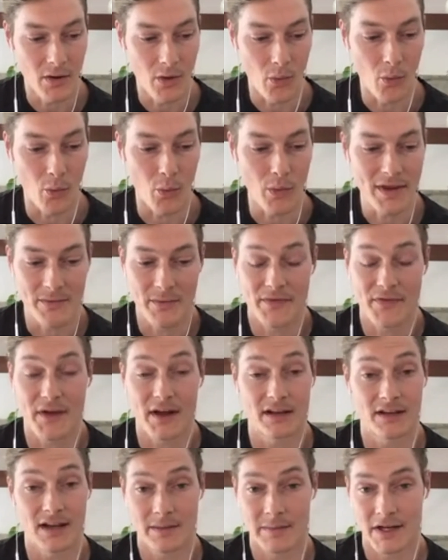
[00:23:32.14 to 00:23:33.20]
We thought
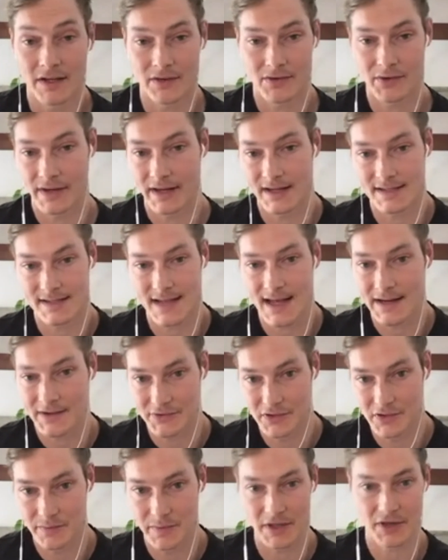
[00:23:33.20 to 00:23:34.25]
a lot about creating a Slack
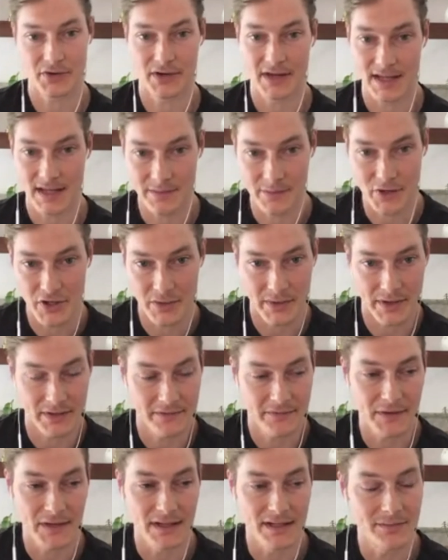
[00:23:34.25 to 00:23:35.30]
group and creating community around the
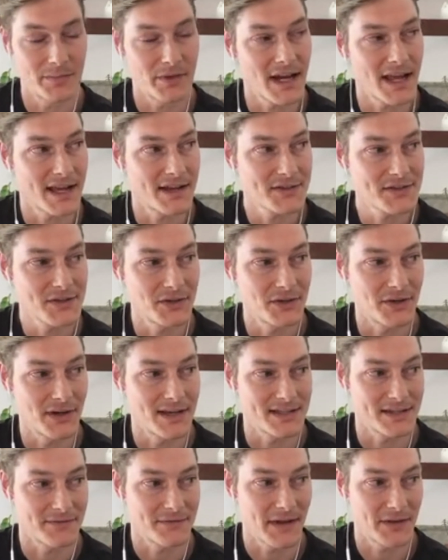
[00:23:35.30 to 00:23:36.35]
fund. But I also,
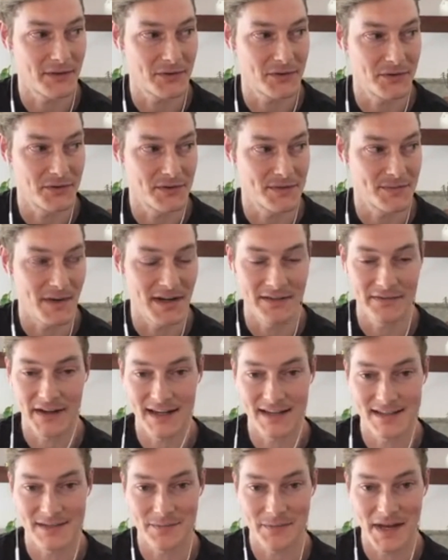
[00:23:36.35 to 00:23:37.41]
as a founder who's been
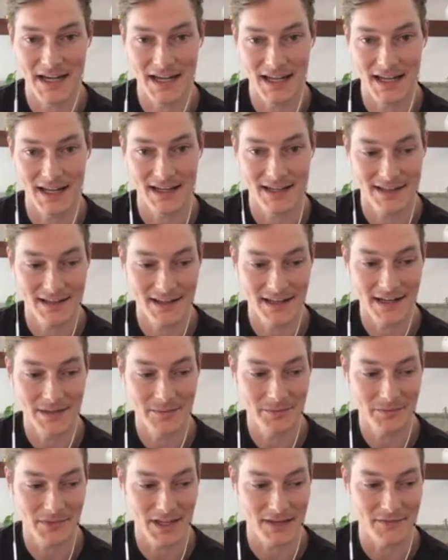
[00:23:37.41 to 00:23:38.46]
invited to many
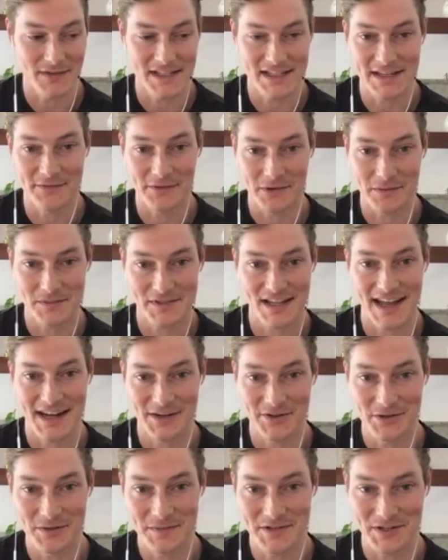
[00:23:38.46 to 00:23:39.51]
like VC firm Slack
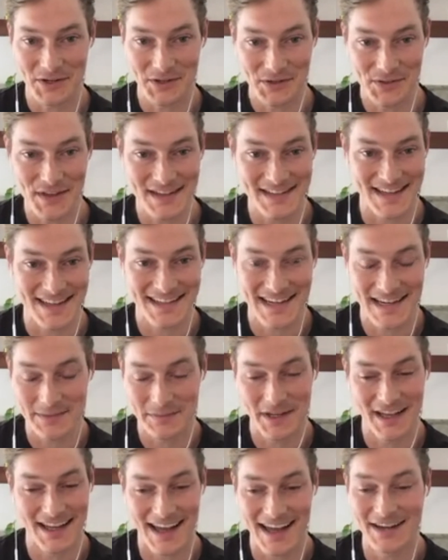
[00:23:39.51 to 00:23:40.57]
groups or things like that, I'm
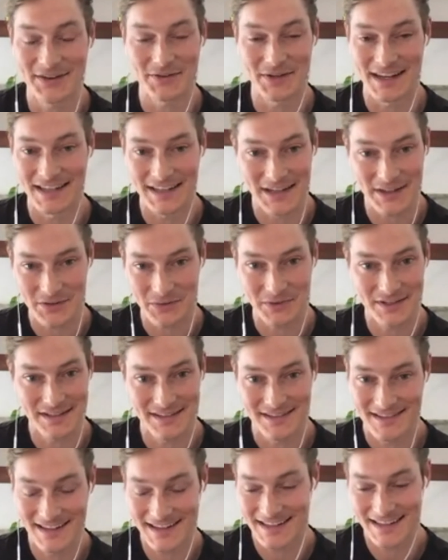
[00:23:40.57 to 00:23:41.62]
like, I don't need another one.
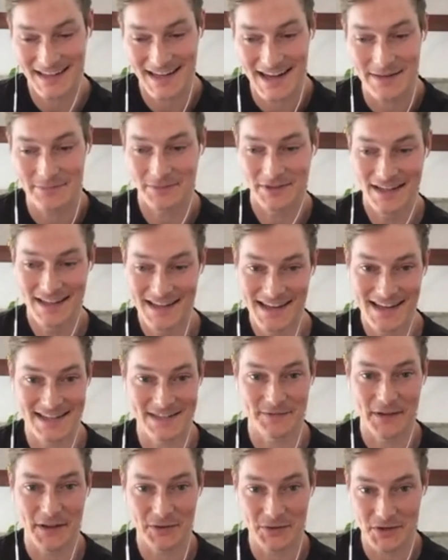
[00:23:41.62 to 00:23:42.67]
As
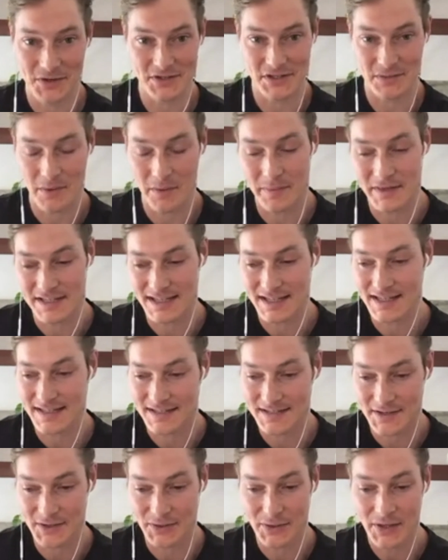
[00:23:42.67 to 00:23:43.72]
a founder, you're super busy. And
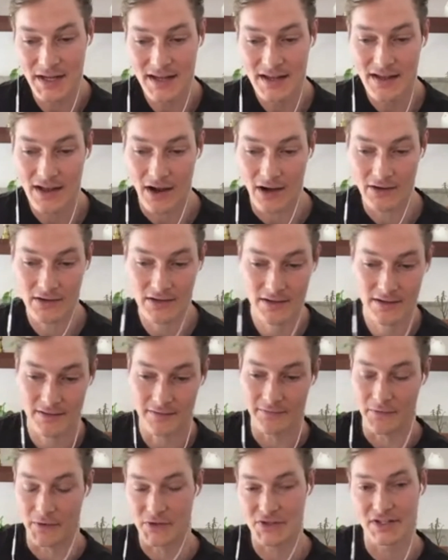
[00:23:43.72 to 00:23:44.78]
so our
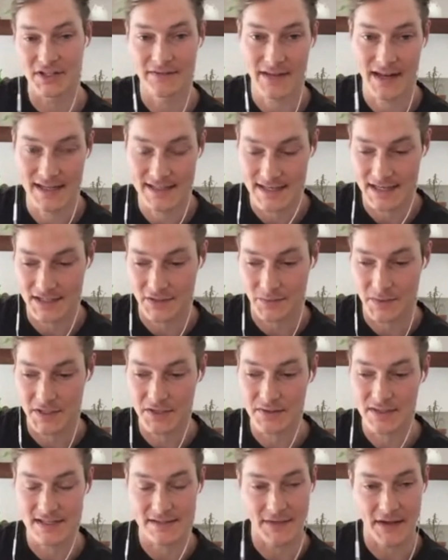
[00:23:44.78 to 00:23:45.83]
version of that is actually we
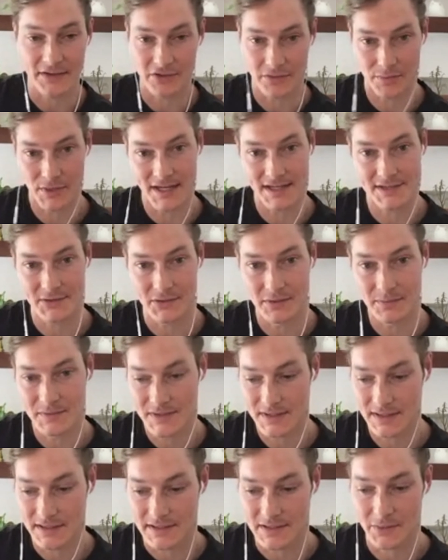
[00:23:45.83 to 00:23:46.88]
do these founder
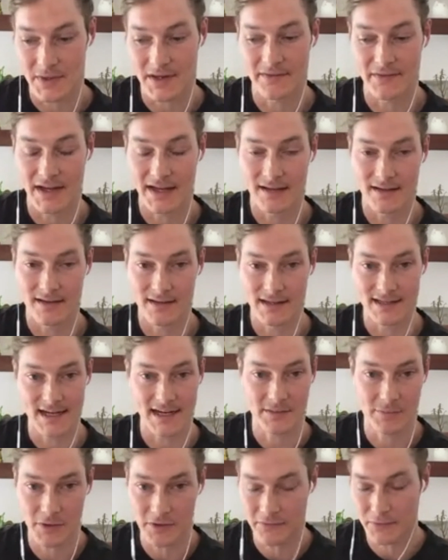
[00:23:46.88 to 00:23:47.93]
brainstorms. And so we invite the
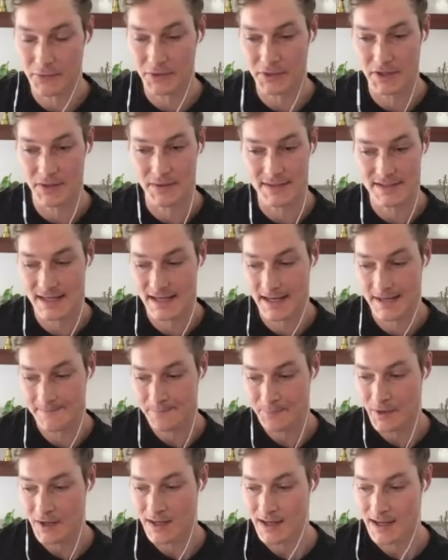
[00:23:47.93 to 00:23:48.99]
entire portfolio and say,
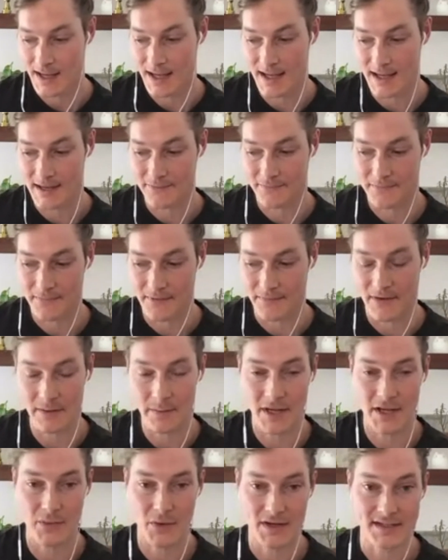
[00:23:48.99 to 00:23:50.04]
hey, if
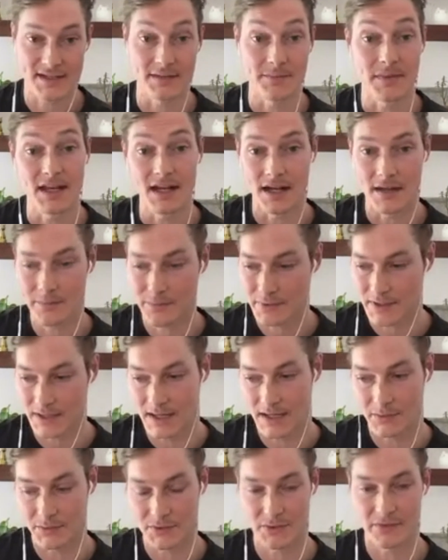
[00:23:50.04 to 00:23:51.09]
anybody wants to meet up,
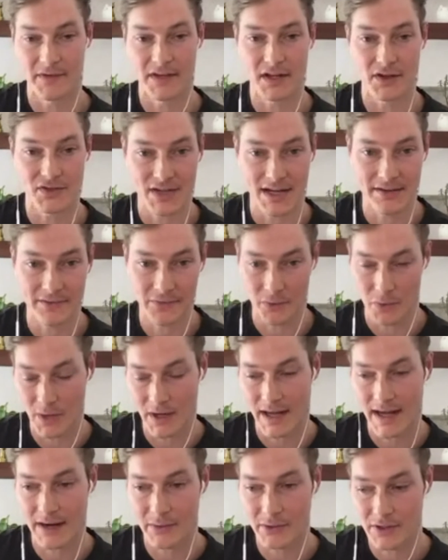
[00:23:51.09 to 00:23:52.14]
we'll do a video chat for 1
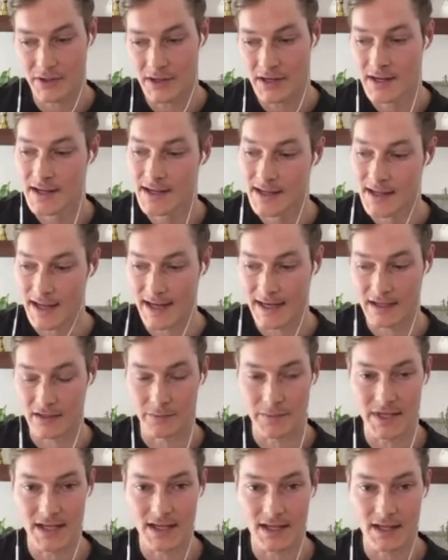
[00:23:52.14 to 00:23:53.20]
hour, and it'll
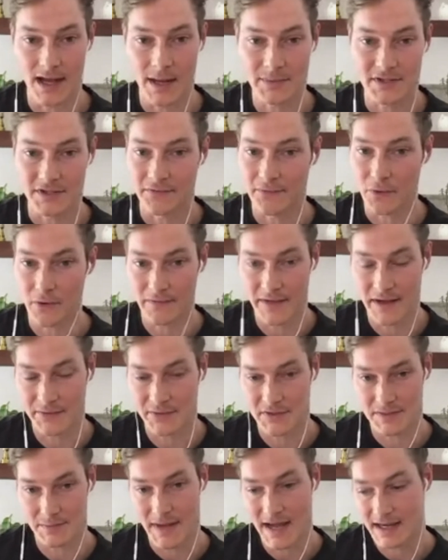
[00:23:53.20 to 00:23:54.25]
be up to 4
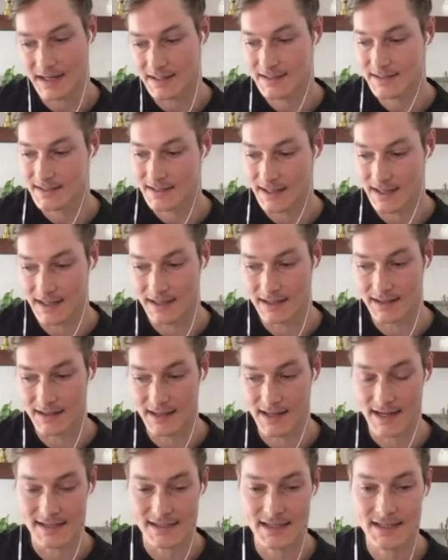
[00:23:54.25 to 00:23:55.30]
founders max. And
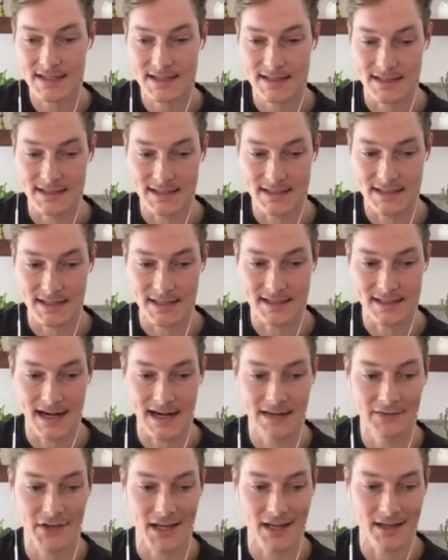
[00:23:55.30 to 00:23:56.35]
the idea is it's kind
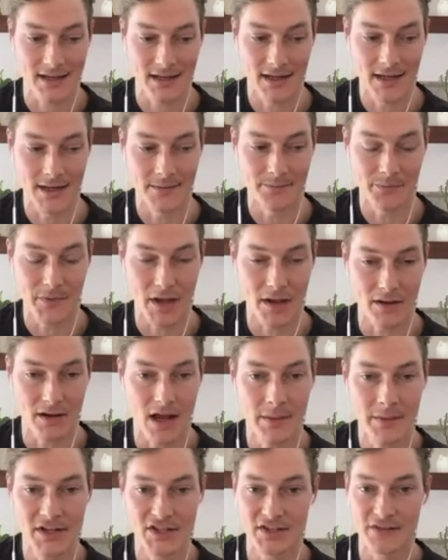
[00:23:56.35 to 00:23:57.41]
of like a
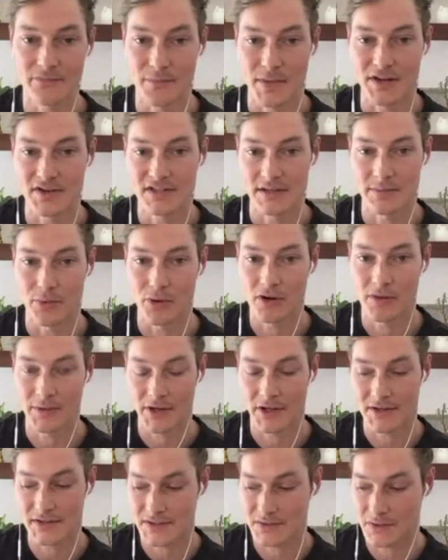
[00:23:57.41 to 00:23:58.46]
combination of peer support, but
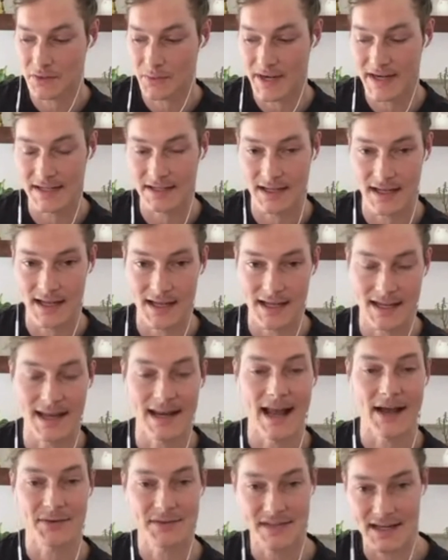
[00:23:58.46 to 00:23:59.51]
also a way to like get
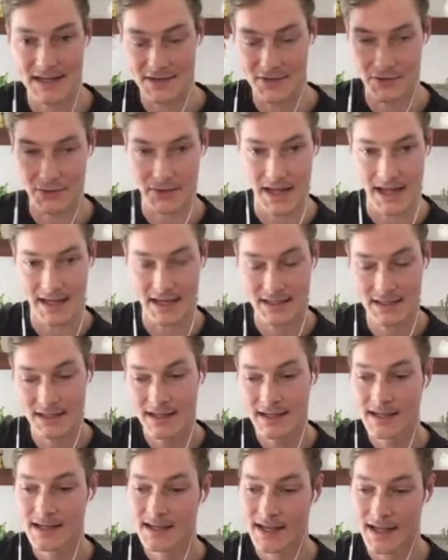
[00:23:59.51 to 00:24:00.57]
outside your own head.
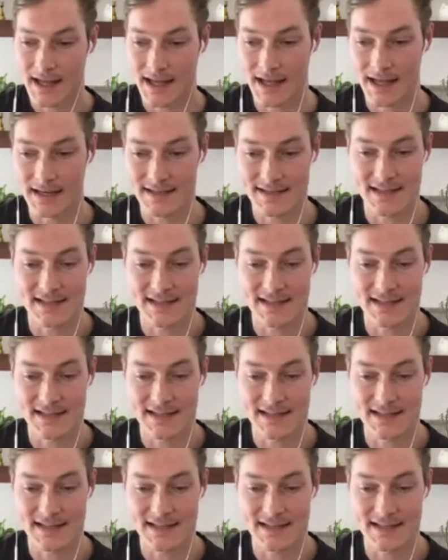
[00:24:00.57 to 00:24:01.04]
And since